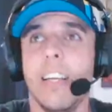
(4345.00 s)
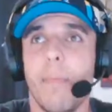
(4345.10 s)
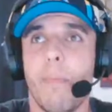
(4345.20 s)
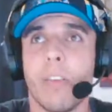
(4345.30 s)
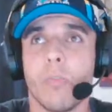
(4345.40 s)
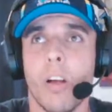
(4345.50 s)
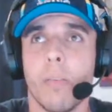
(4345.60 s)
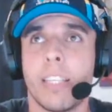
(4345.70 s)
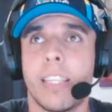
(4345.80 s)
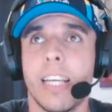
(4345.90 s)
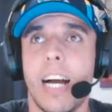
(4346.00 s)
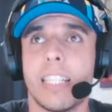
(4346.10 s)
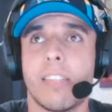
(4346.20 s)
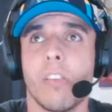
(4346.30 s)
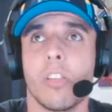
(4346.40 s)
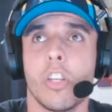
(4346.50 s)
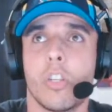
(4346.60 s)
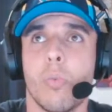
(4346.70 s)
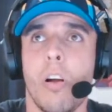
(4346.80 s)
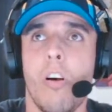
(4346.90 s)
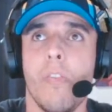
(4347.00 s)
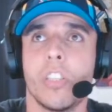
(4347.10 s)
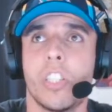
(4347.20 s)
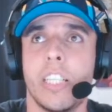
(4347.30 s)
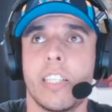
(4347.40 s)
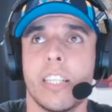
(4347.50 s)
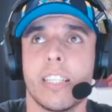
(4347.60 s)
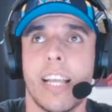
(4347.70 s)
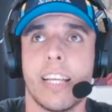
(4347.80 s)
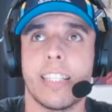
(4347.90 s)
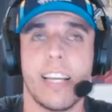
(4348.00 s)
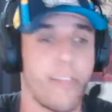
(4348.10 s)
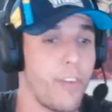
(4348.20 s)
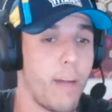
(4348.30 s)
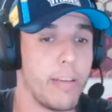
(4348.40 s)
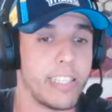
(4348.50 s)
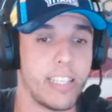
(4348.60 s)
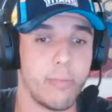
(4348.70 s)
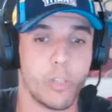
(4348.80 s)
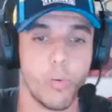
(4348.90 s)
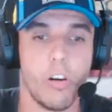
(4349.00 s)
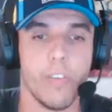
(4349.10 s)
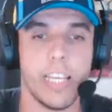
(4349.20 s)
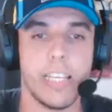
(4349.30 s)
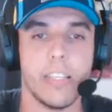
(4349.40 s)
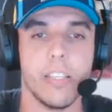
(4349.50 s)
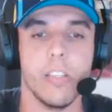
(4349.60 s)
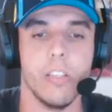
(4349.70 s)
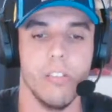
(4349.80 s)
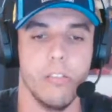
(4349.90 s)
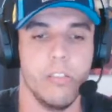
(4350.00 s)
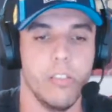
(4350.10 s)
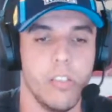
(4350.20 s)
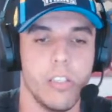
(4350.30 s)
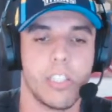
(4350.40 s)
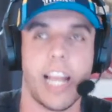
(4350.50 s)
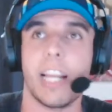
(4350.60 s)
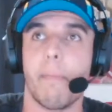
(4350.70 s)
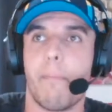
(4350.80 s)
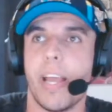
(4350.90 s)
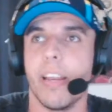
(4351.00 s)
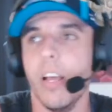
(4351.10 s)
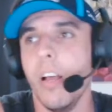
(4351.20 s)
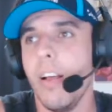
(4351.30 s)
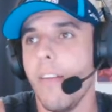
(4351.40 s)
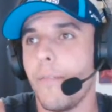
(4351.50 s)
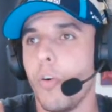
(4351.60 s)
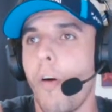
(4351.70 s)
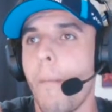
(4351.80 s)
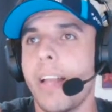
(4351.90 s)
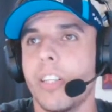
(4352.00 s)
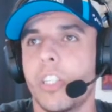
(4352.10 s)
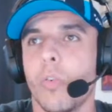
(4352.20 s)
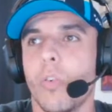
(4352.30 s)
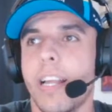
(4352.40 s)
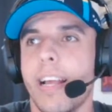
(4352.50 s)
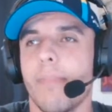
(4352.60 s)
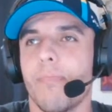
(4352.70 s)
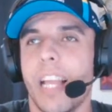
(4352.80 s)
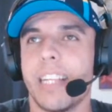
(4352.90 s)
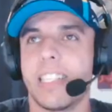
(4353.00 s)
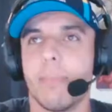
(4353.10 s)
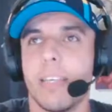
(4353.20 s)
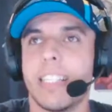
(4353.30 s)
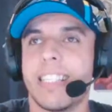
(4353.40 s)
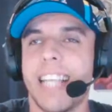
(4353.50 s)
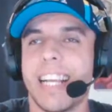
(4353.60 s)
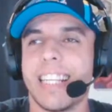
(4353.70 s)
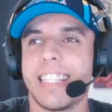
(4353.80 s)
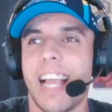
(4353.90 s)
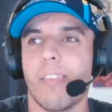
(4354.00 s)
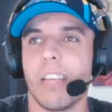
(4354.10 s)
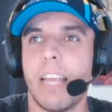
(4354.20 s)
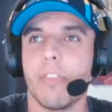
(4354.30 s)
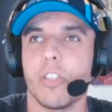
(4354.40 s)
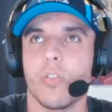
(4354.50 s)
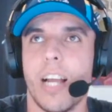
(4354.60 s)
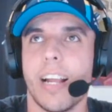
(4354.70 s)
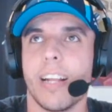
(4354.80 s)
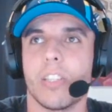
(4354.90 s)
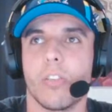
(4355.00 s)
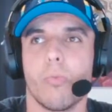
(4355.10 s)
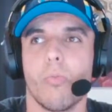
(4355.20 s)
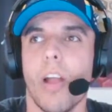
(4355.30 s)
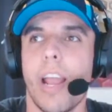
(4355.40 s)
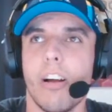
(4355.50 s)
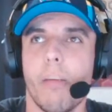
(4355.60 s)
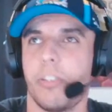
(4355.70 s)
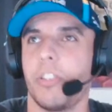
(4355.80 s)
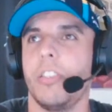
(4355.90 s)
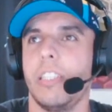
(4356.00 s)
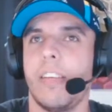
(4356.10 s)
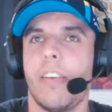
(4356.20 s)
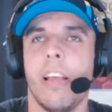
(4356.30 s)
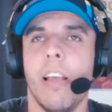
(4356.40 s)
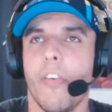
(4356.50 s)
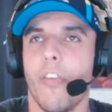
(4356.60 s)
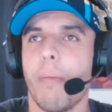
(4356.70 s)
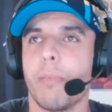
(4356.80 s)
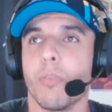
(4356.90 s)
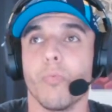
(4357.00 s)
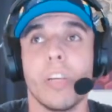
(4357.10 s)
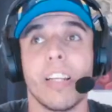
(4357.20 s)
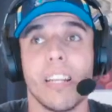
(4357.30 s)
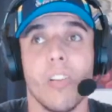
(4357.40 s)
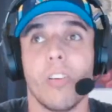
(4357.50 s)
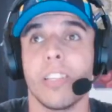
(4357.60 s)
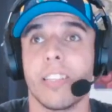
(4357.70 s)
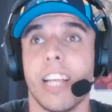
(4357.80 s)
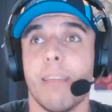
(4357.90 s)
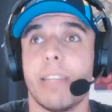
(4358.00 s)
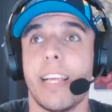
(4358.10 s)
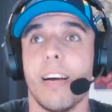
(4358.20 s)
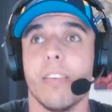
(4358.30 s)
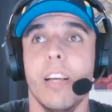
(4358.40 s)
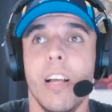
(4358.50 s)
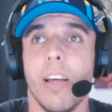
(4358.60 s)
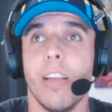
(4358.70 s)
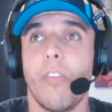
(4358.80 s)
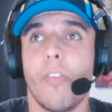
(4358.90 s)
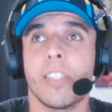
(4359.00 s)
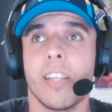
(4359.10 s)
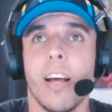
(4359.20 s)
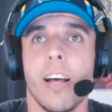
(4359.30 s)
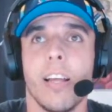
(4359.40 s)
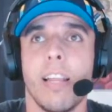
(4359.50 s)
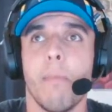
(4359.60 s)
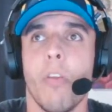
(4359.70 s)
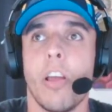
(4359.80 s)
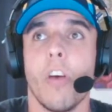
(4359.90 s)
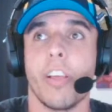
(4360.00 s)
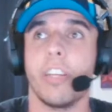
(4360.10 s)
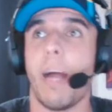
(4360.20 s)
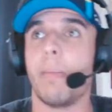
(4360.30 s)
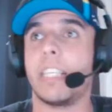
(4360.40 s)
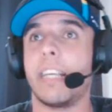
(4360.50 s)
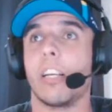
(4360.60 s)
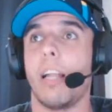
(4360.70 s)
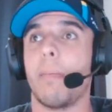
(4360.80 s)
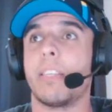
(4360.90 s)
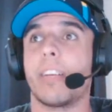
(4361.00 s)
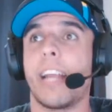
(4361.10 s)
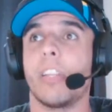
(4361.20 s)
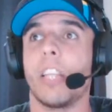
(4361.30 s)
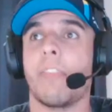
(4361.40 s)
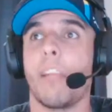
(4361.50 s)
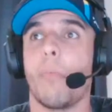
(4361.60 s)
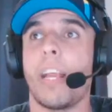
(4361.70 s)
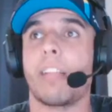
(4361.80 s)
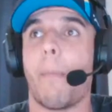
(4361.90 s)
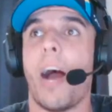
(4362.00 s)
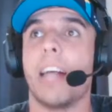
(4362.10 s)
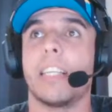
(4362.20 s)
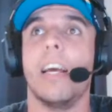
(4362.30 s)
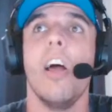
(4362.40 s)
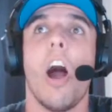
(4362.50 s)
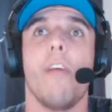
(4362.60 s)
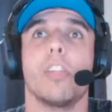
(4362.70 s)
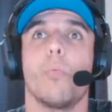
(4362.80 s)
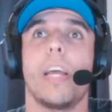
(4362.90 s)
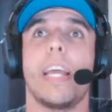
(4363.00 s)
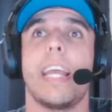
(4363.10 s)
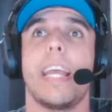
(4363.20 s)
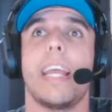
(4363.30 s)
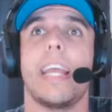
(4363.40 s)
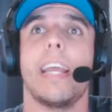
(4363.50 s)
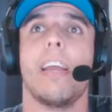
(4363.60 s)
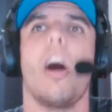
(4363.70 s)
Back right with the guts. Gets off to the 12. And she's going to get taken down here 5 metres out. Number 12 is Shaylee Bent. 4 metres short now. It's going to be second tackle here for the Dragons. Great opportunity here for them to really lock this game down. They look for Namode. Oh, they got numbers here. They got numbers here again on the left-hand wing. And they pass it over to the wing.